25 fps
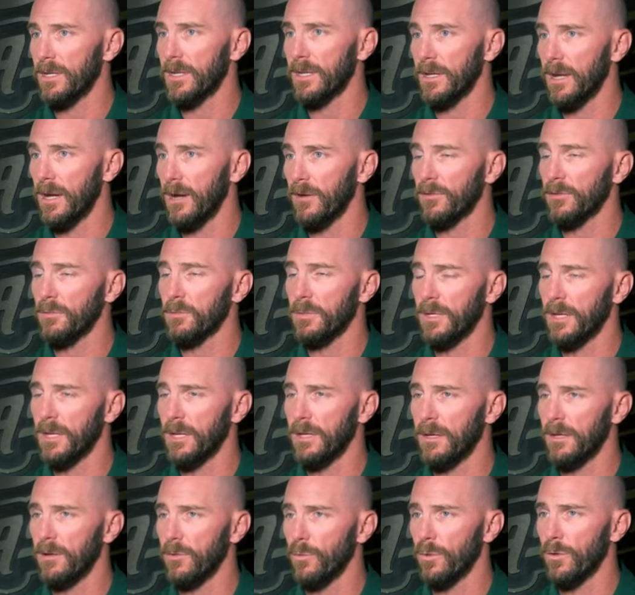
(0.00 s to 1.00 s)
can also
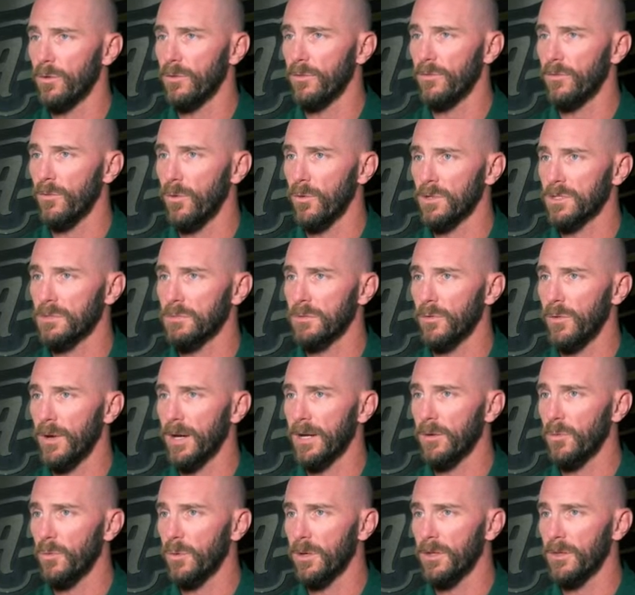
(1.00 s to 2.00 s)
be a real force to be
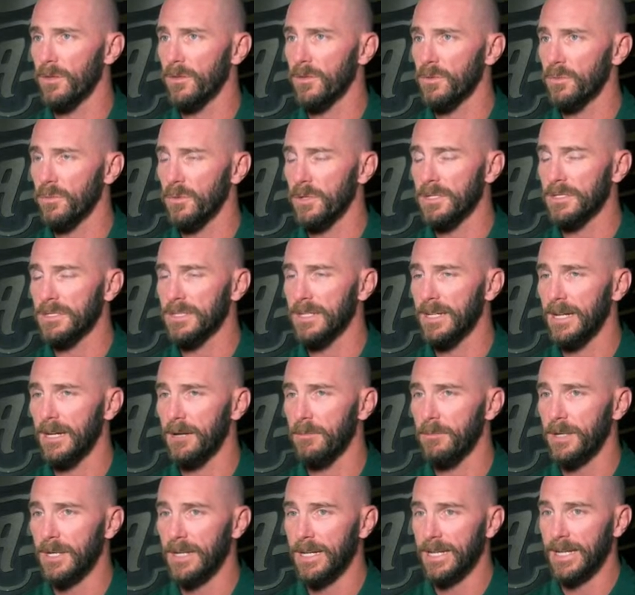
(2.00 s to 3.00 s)
reckoned with in the
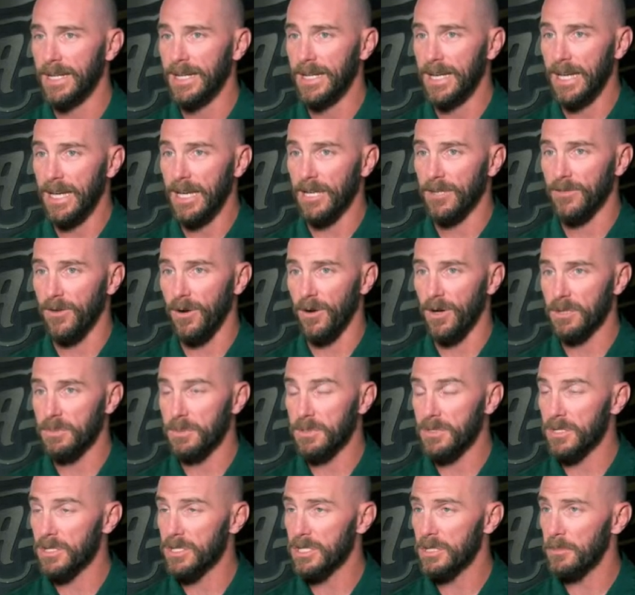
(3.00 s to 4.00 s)
springtime. As far as
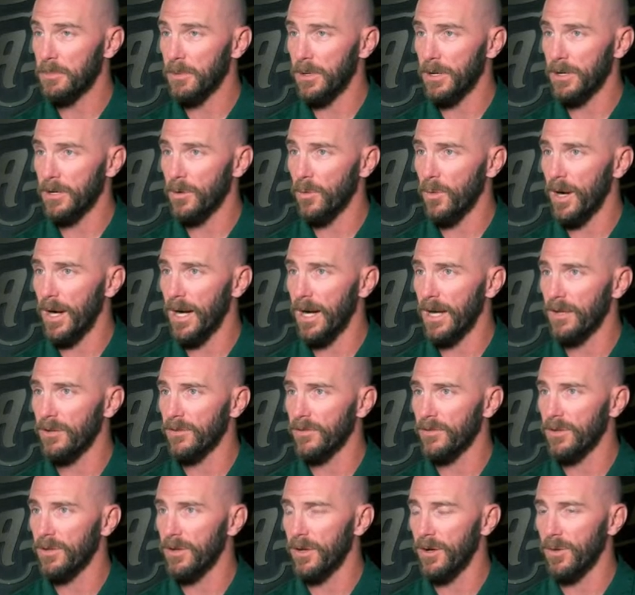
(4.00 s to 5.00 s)
position
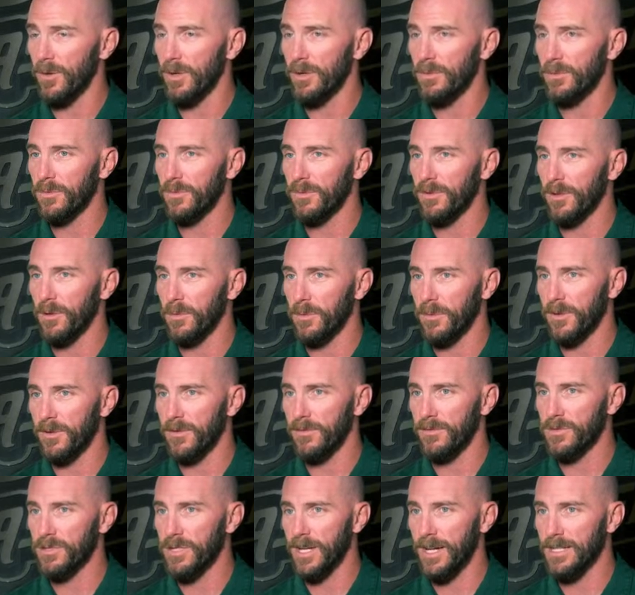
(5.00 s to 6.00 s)
player-wise, you know, it was a little bit
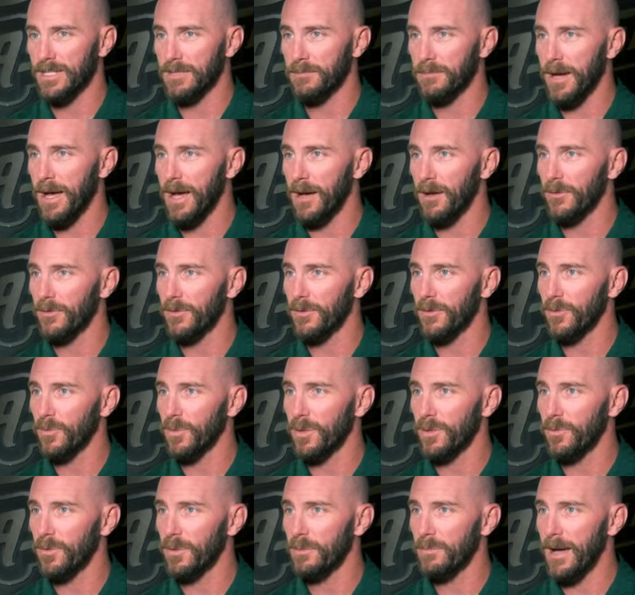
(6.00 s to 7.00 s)
of checks and balances.
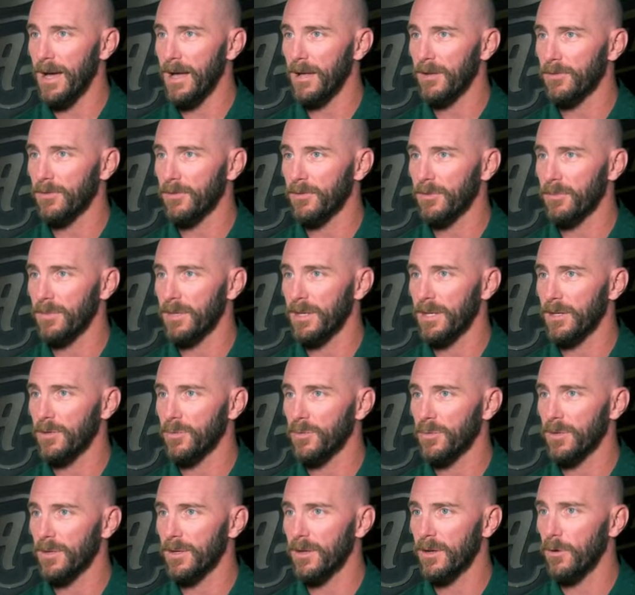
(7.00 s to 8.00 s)
We balanced some things
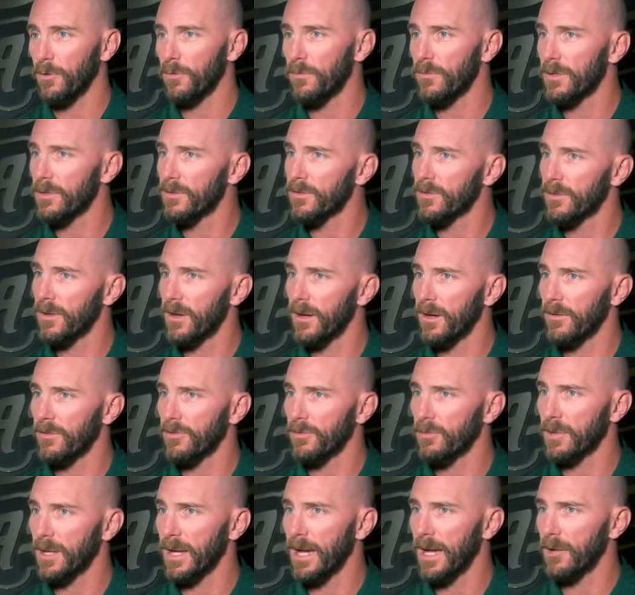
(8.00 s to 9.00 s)
with the COVID stuff.
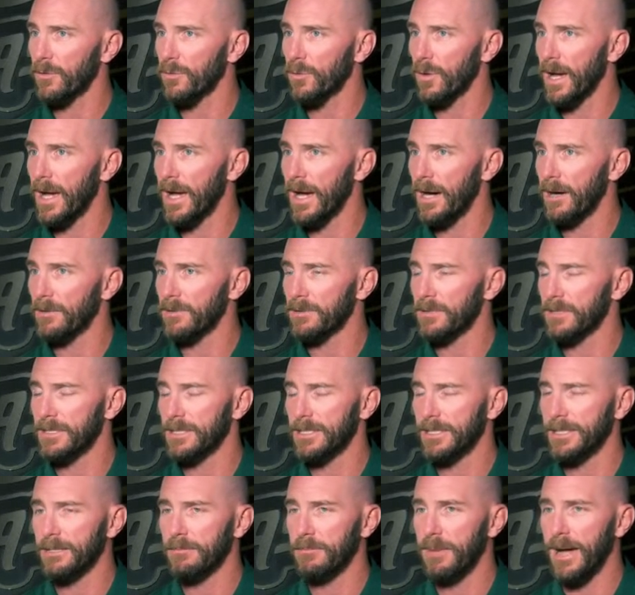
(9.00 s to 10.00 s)
Some guys were
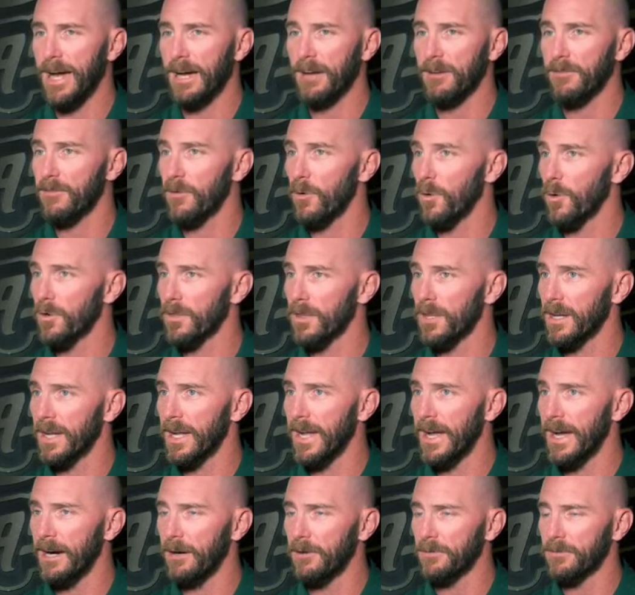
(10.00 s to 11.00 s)
out, back and forth, in and
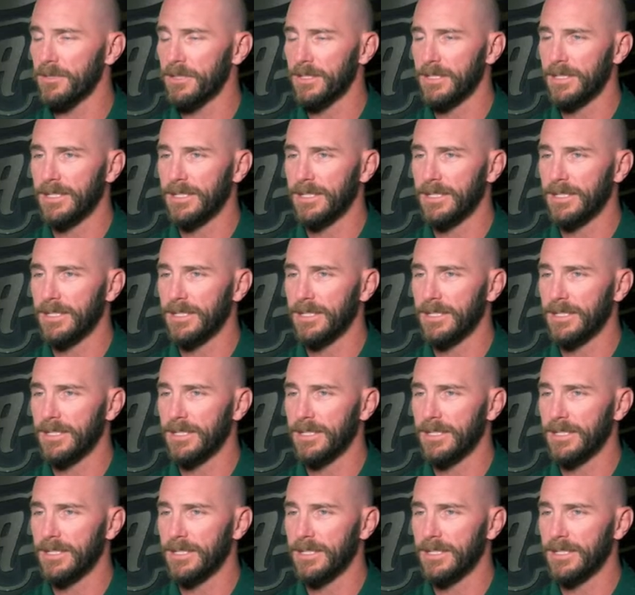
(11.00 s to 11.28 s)
out.